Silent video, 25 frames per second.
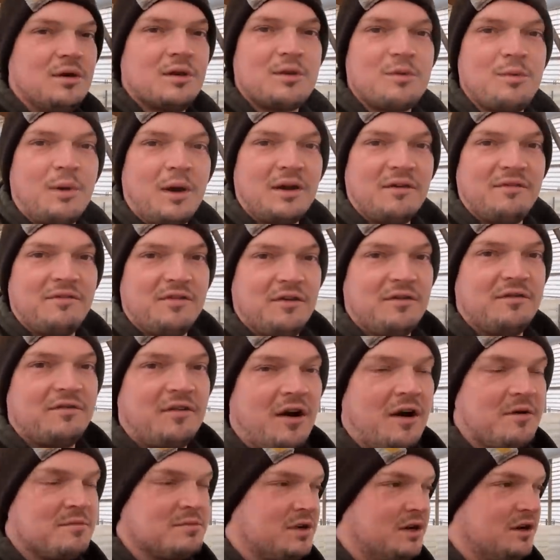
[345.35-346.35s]
quite a few
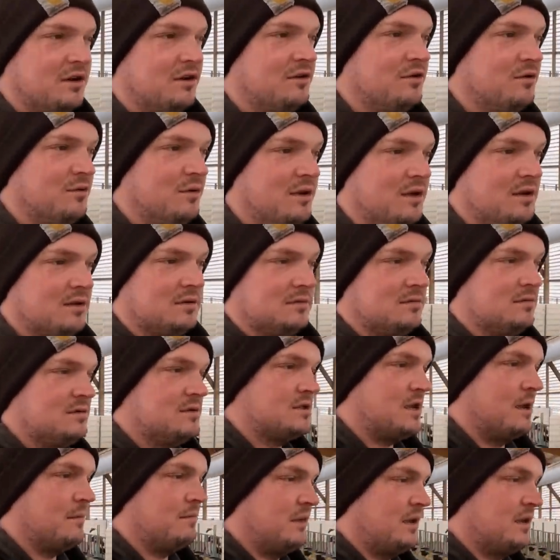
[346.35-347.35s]
farms that are doing
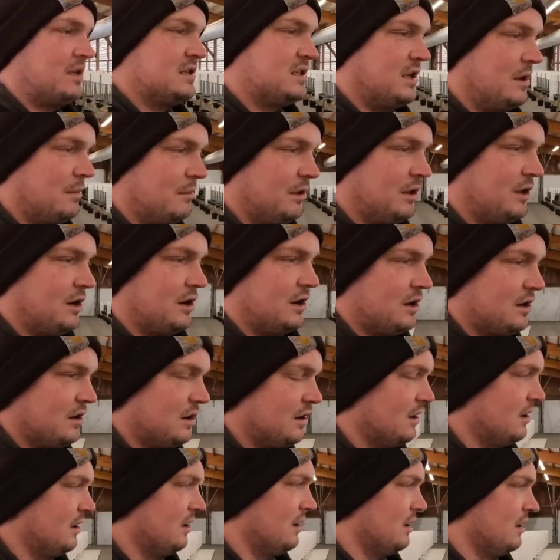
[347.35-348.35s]
something similar,
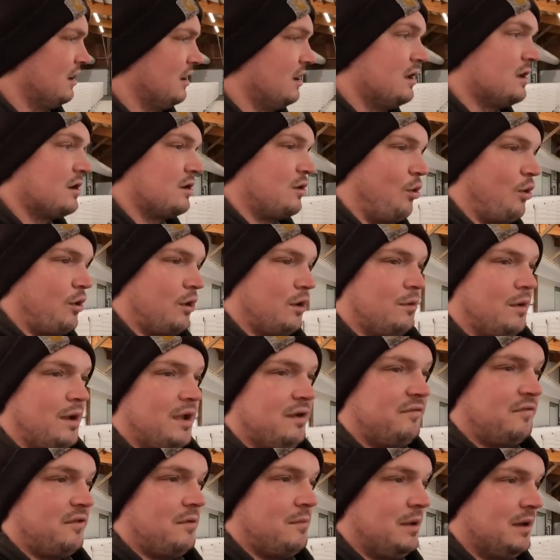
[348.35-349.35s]
going away
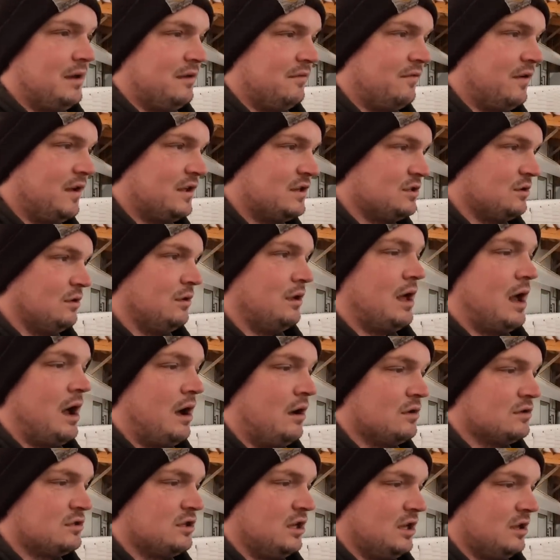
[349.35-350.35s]
from individual
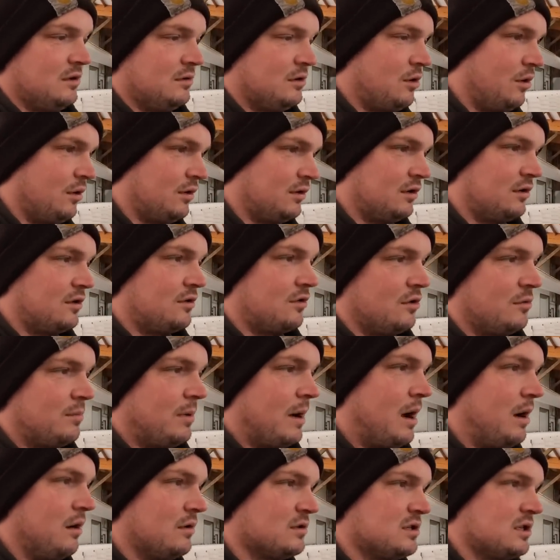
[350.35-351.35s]
housing, going to group
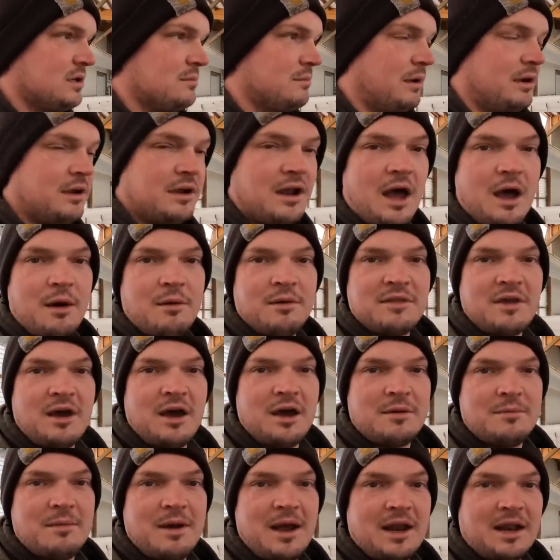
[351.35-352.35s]
housing, but not with
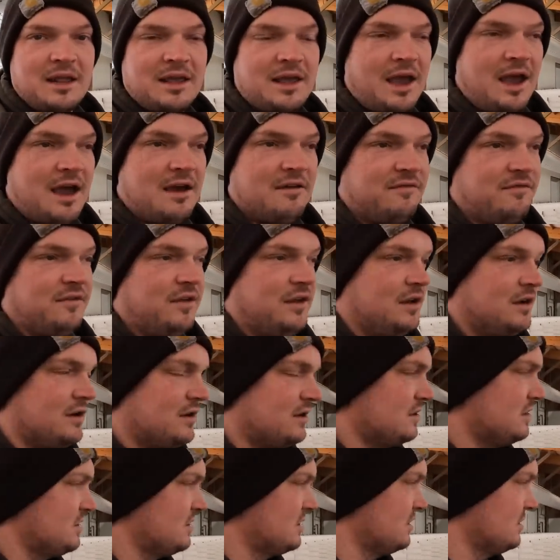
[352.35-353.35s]
automatic calf
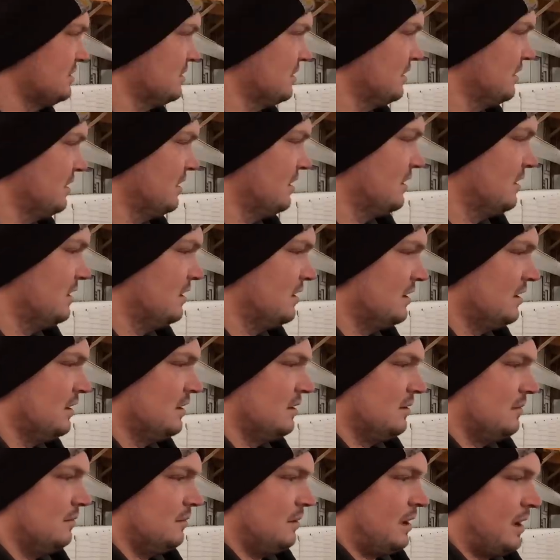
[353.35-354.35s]
feeders.
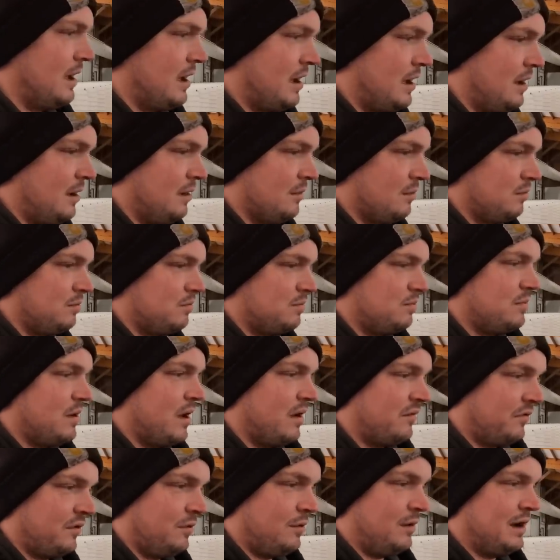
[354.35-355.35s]

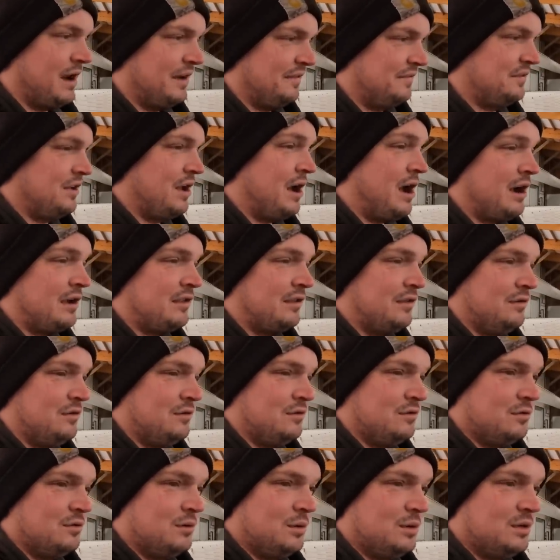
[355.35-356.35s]
Everyone I've talked
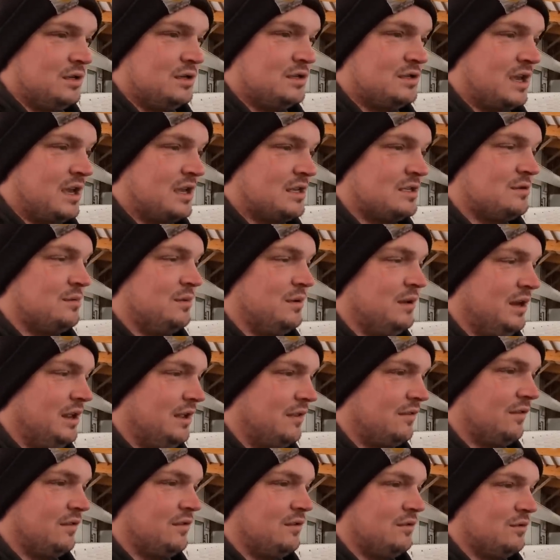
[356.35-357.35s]
to says we
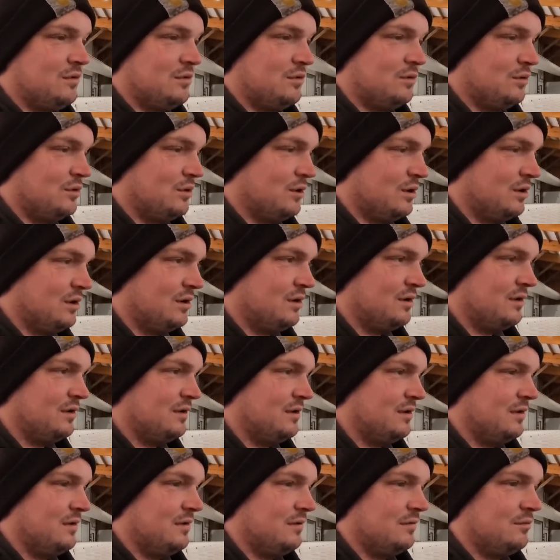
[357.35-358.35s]
need to
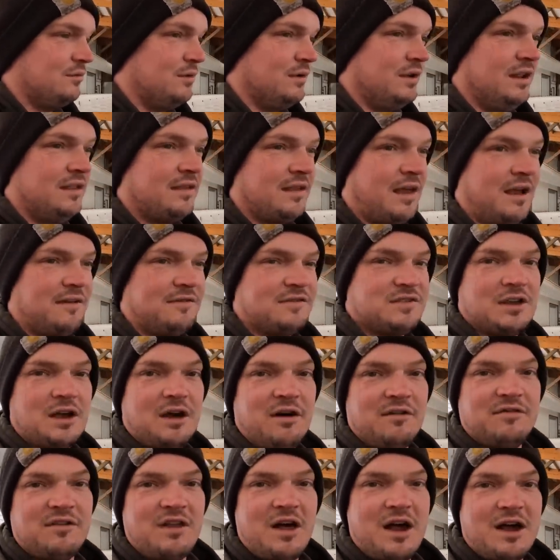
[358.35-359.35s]
have
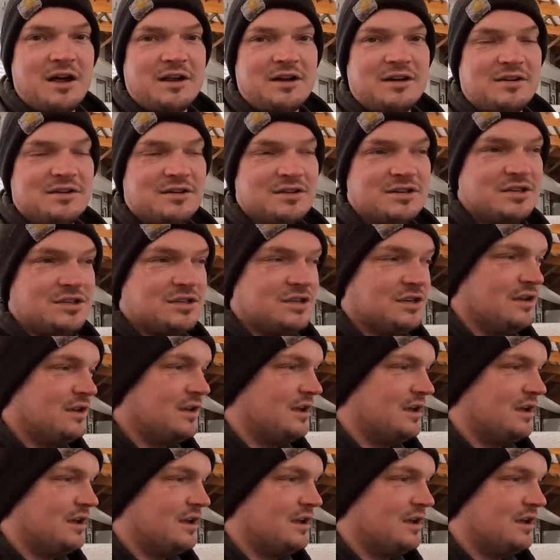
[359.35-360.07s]
self lockers,